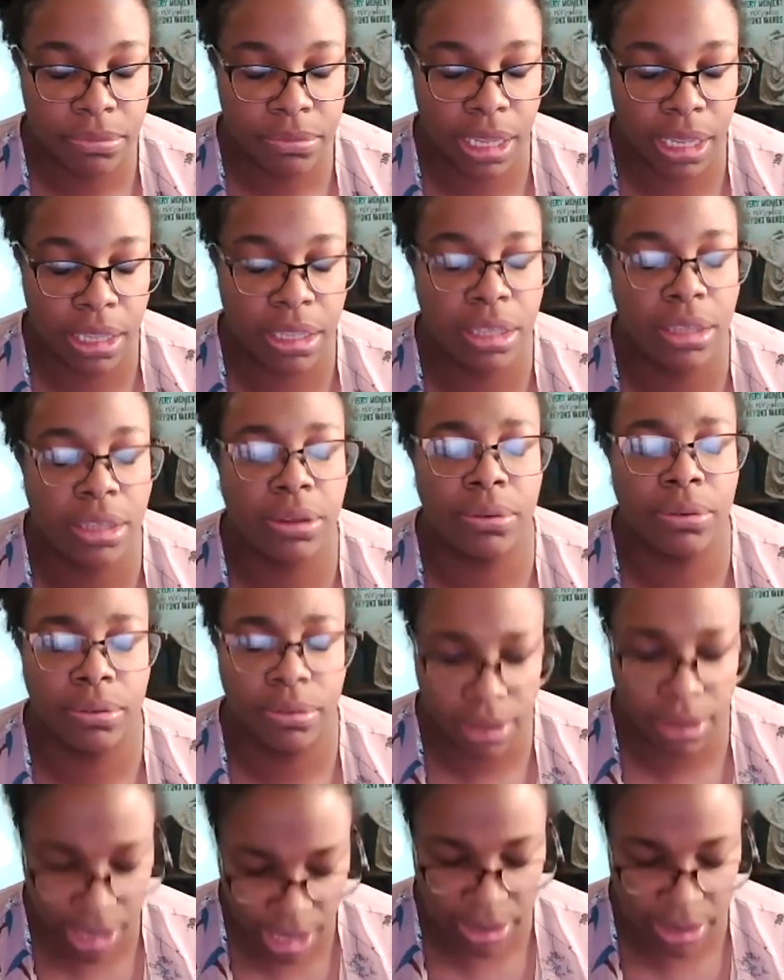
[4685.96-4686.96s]
Thank you.
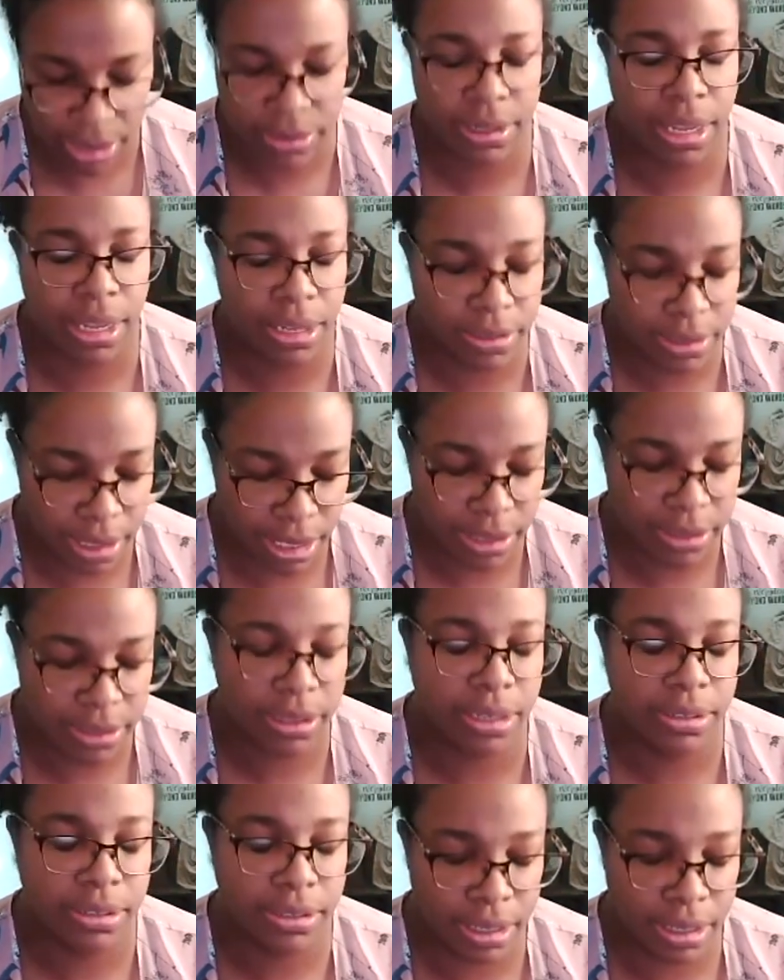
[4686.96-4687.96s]
Yes, yes, yes,
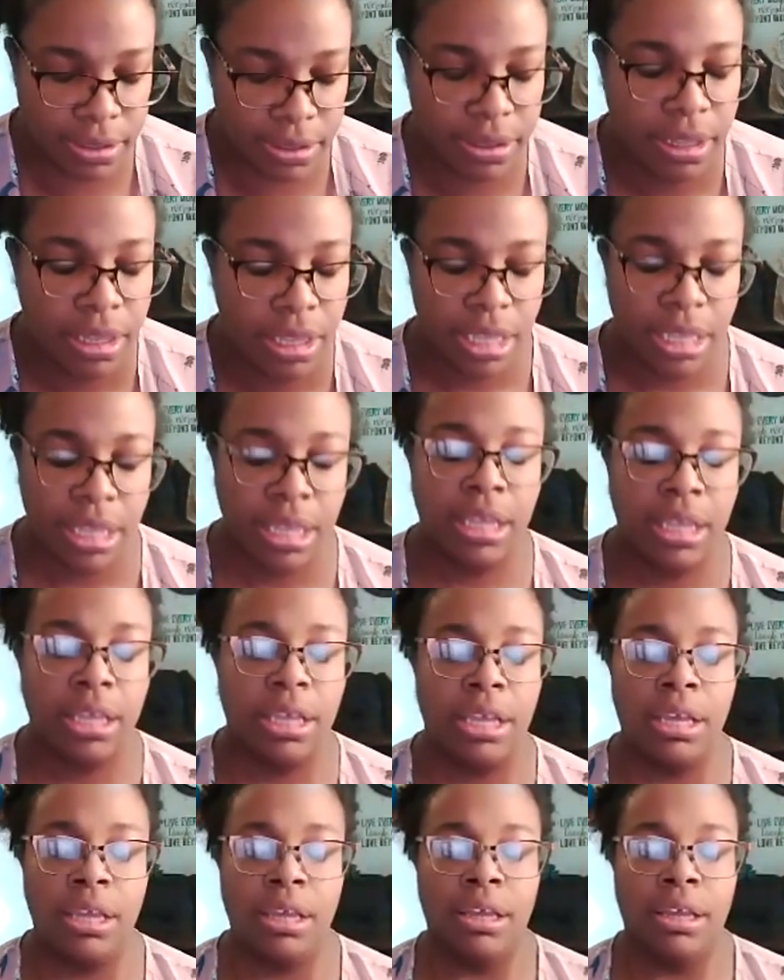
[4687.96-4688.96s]
yes, yes.
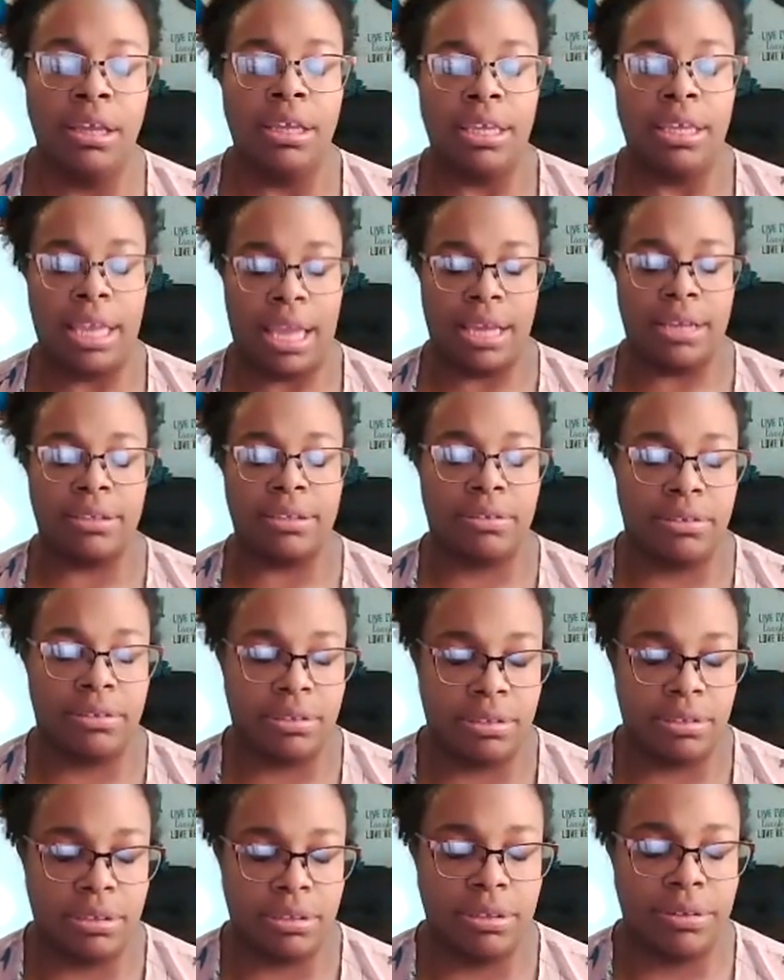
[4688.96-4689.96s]

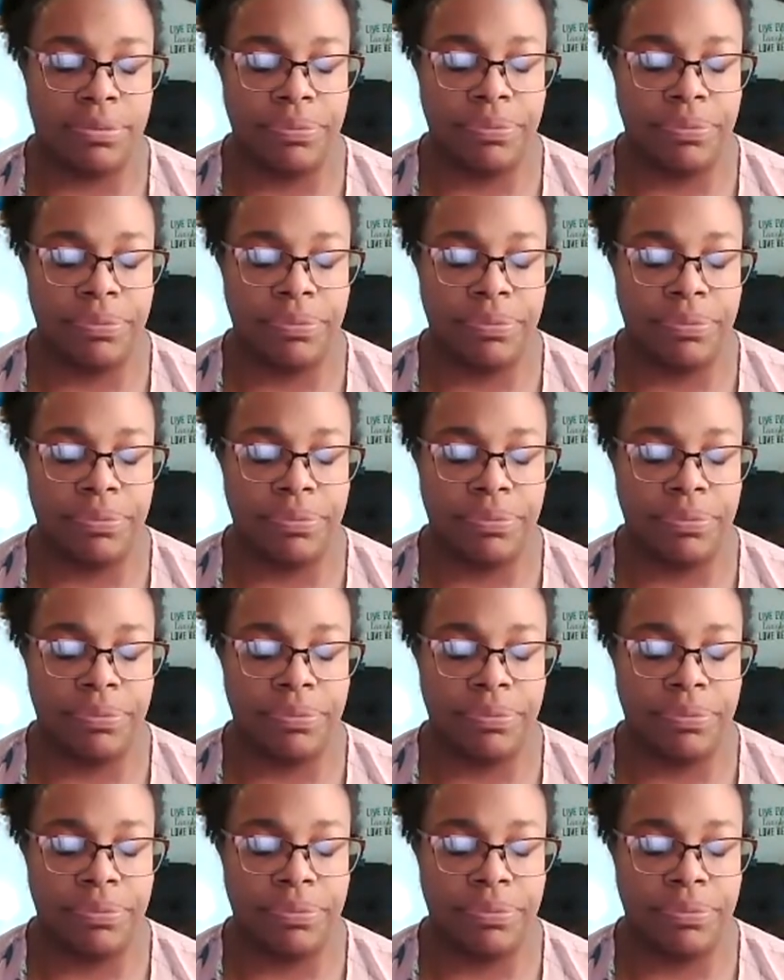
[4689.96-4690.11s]
Yes.